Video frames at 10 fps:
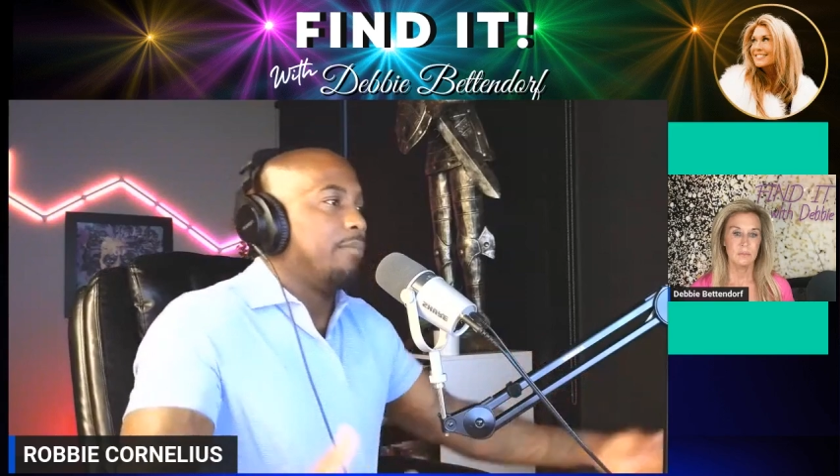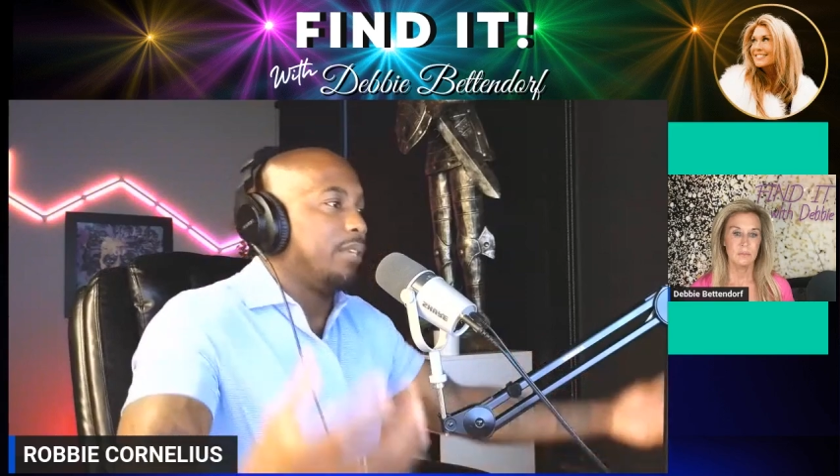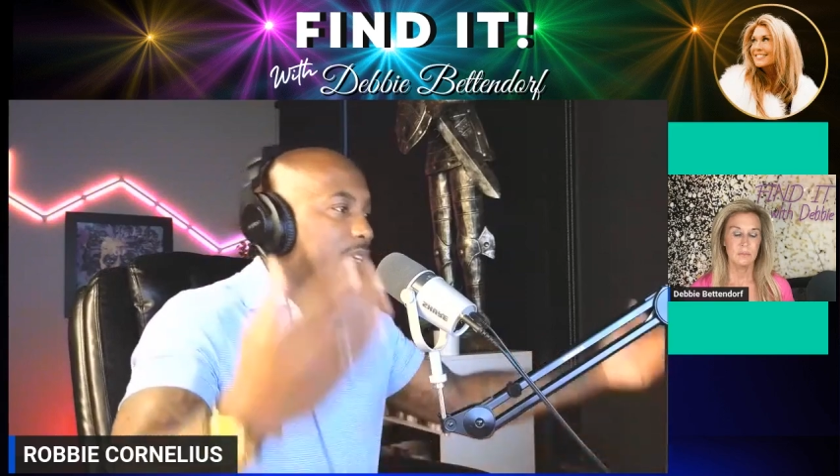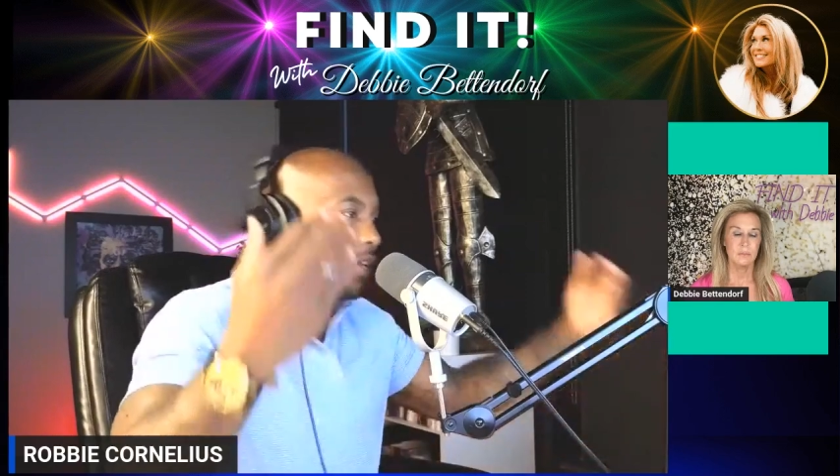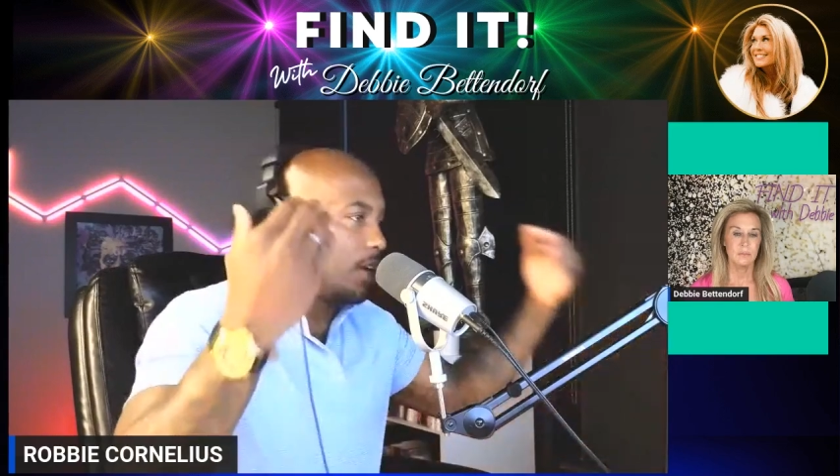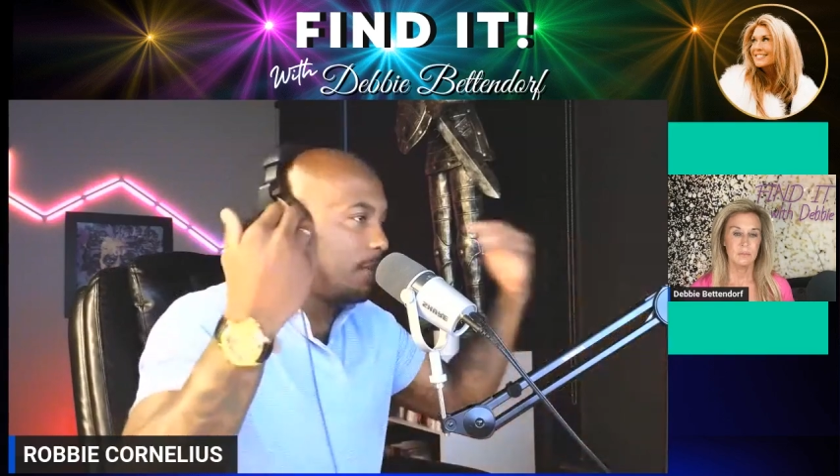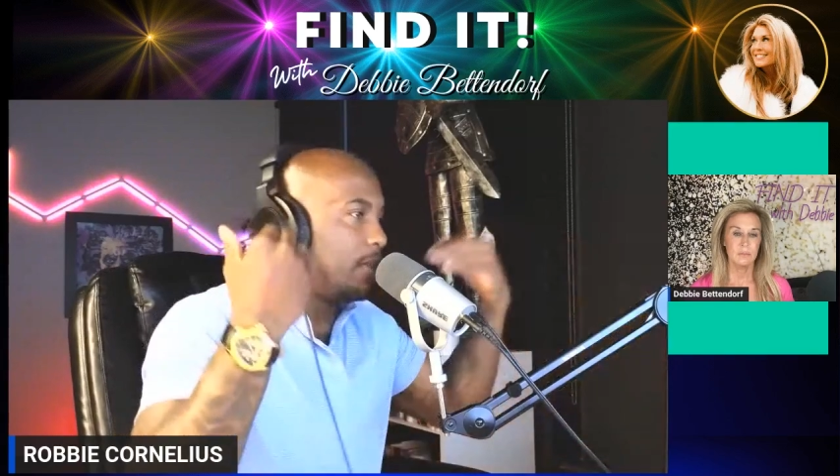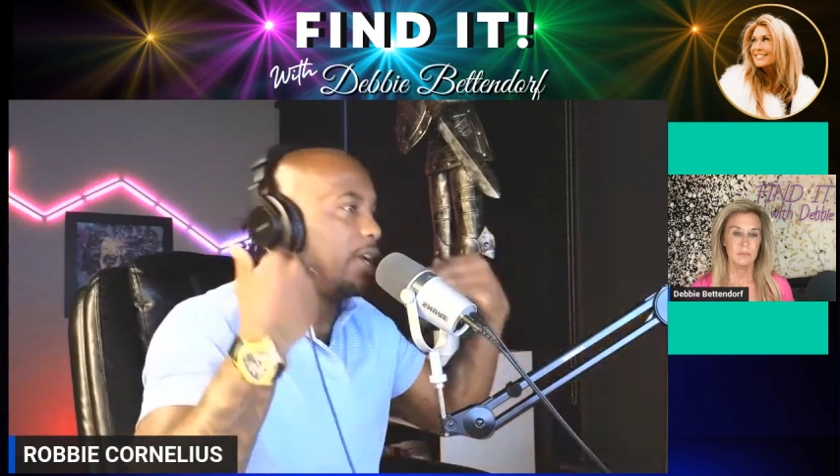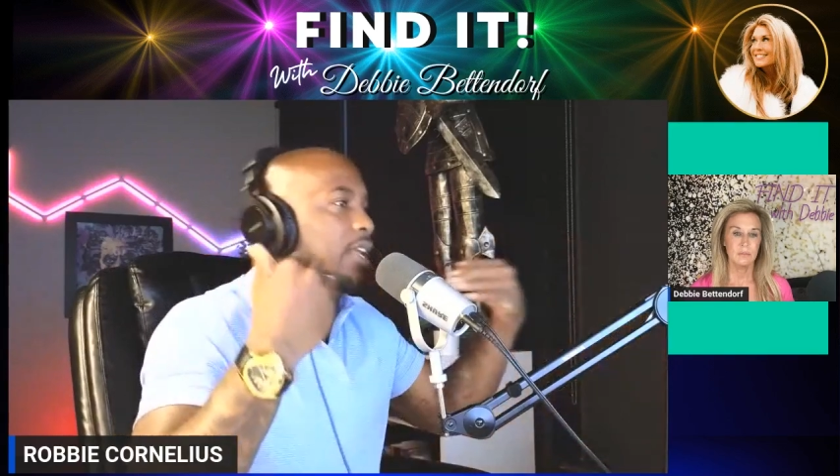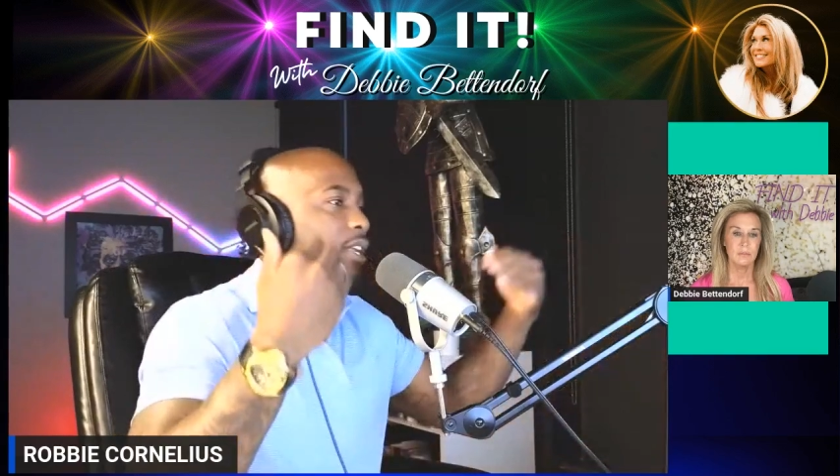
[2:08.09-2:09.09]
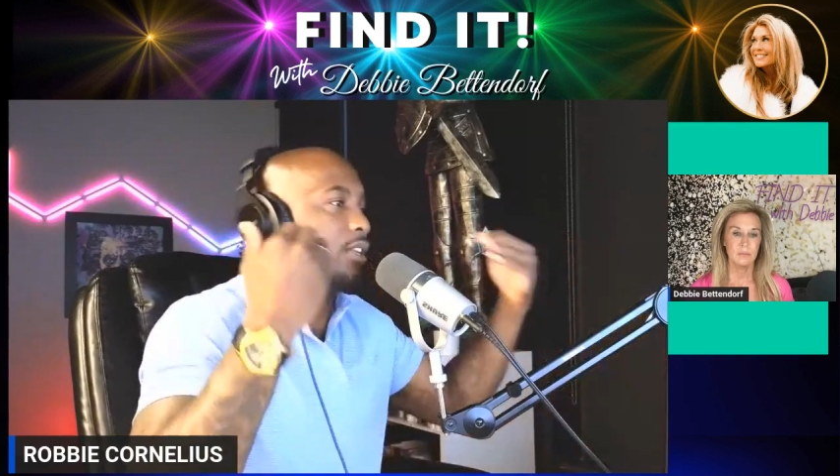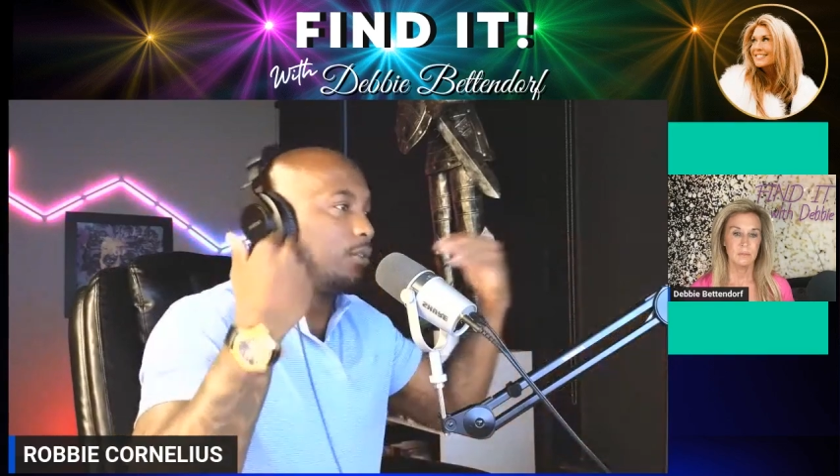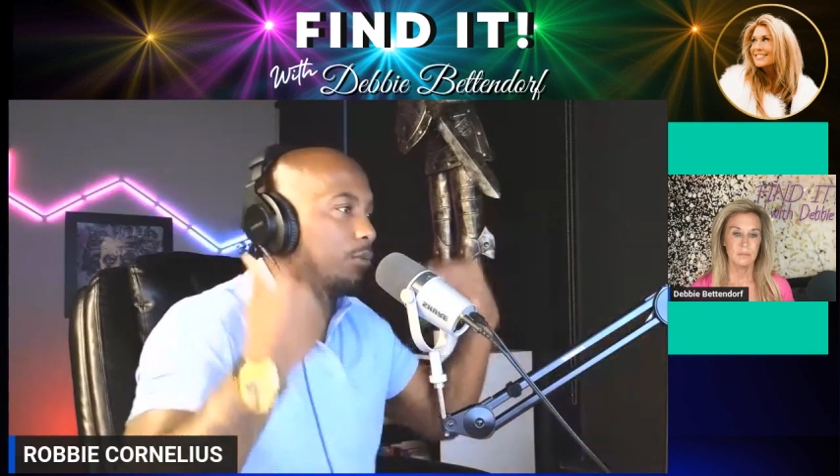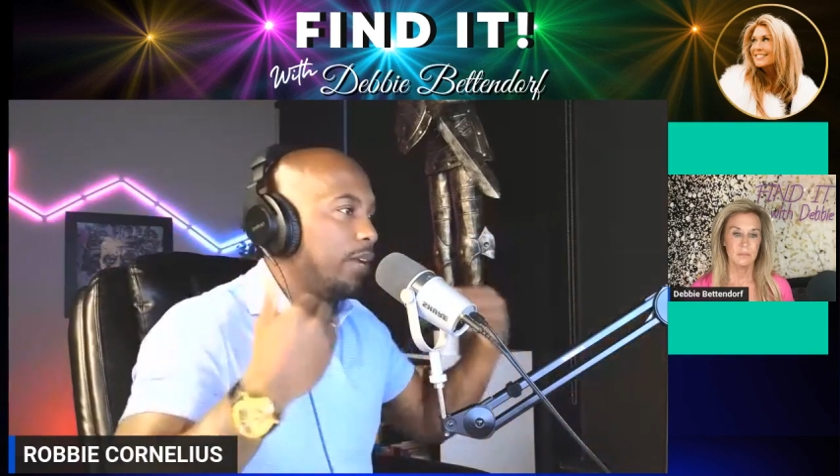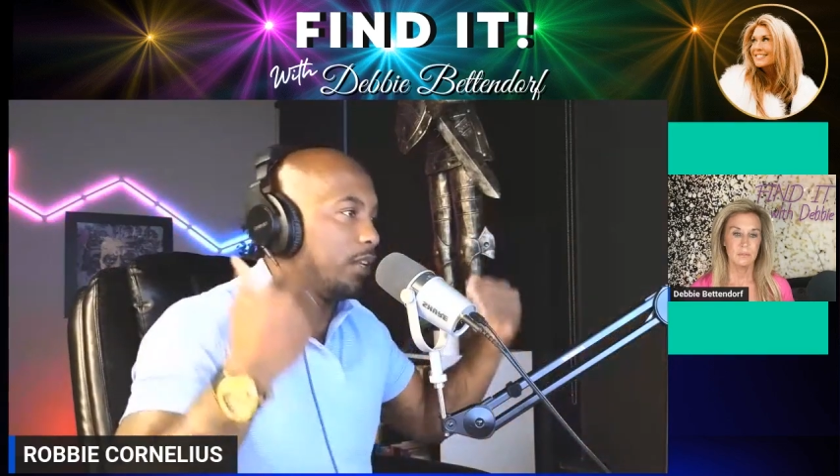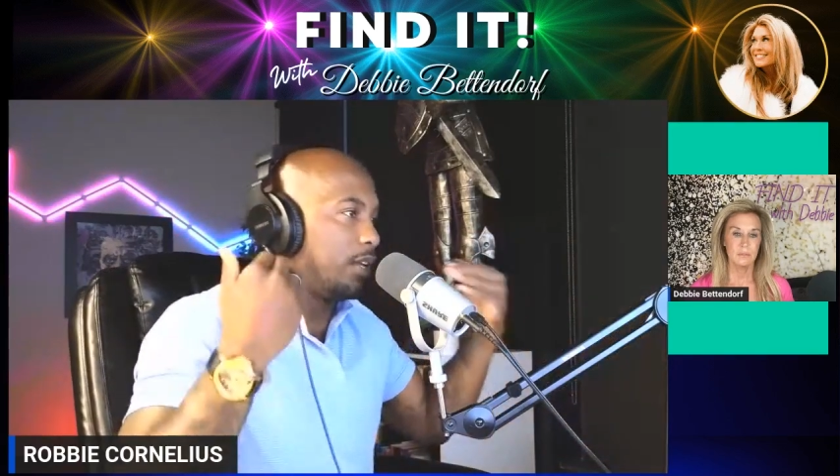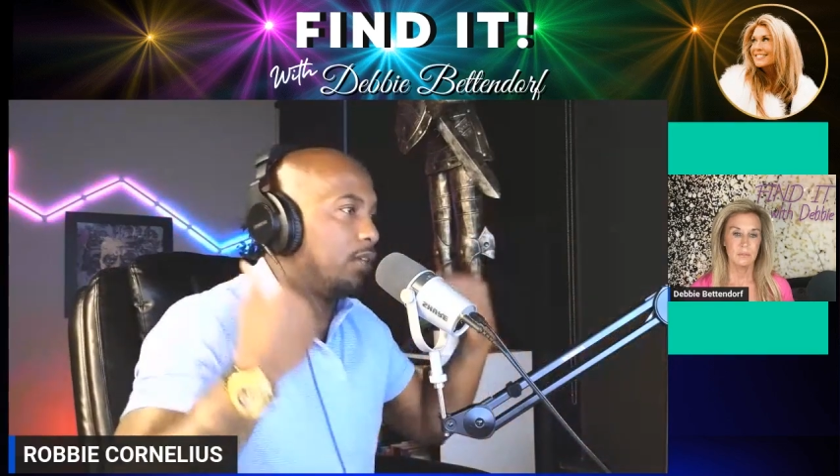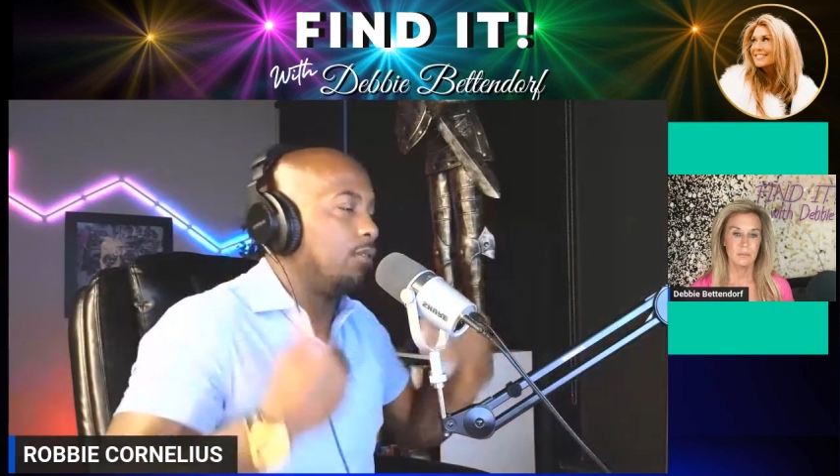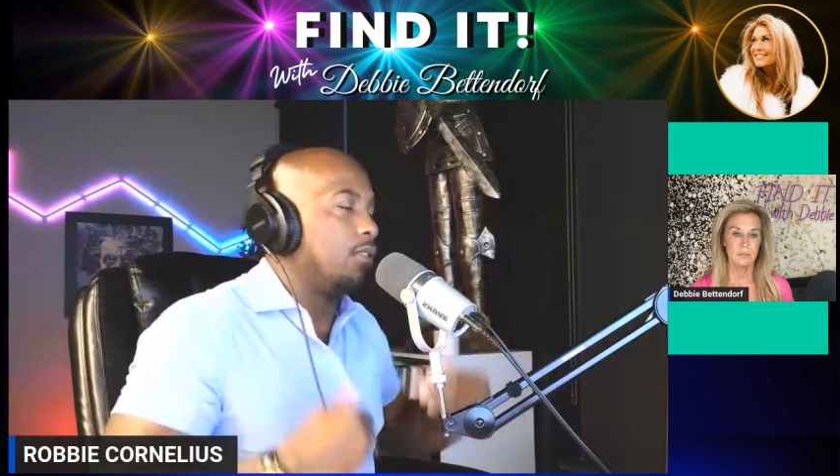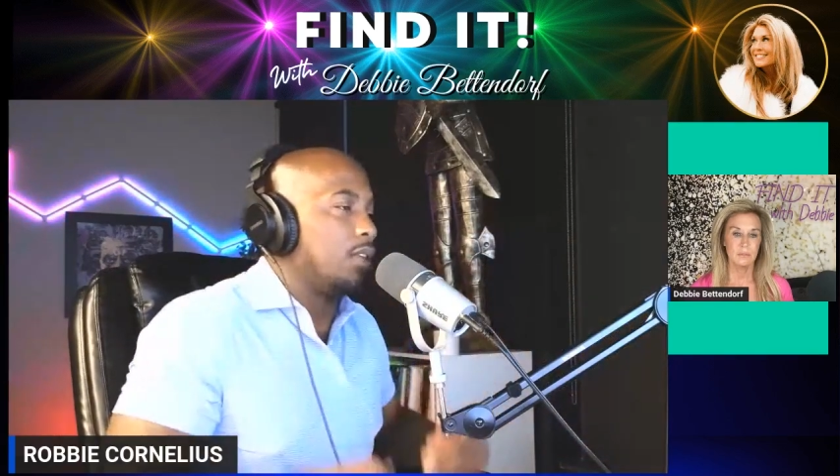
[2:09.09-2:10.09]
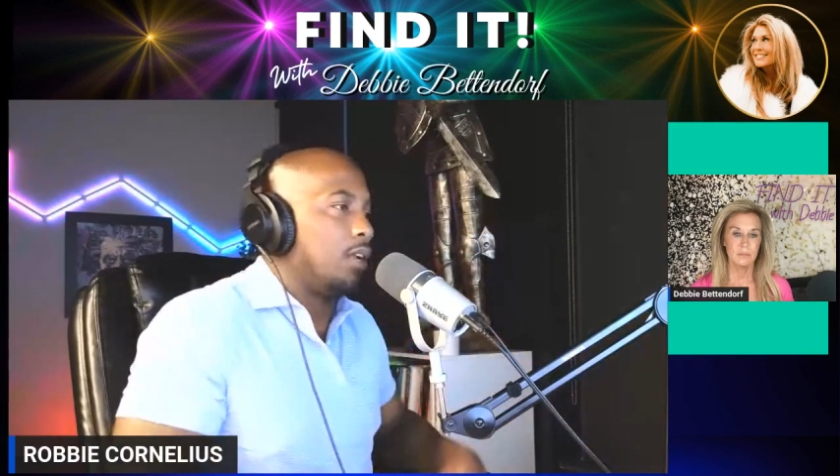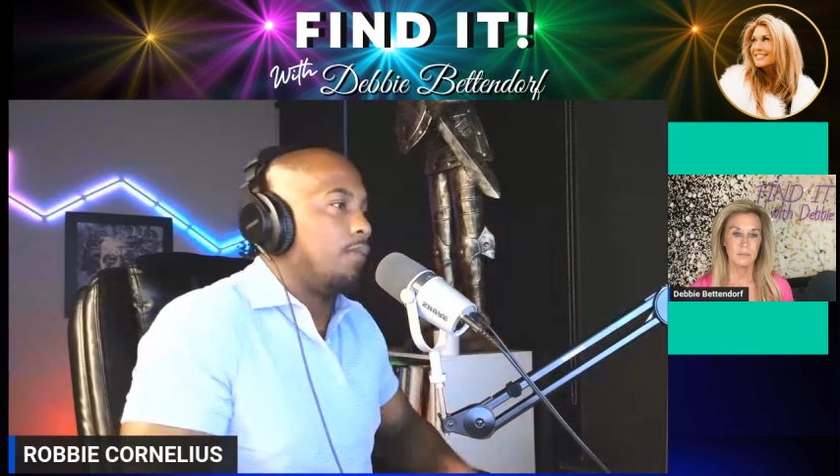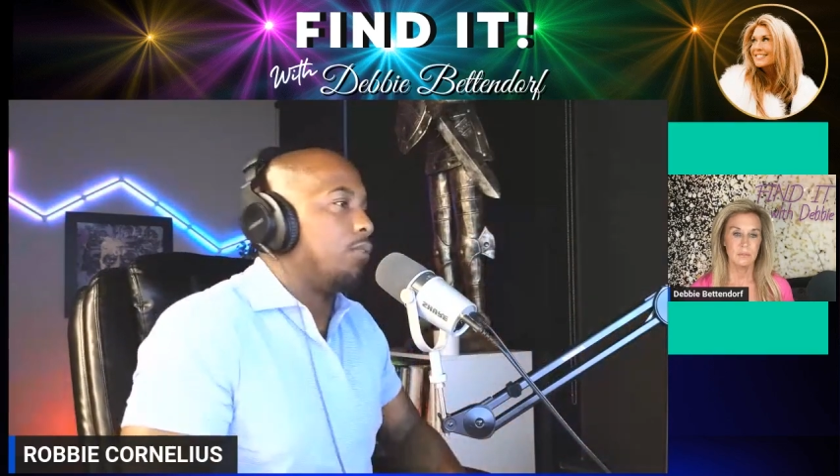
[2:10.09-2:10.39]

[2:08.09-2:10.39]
Become that in the way that you think,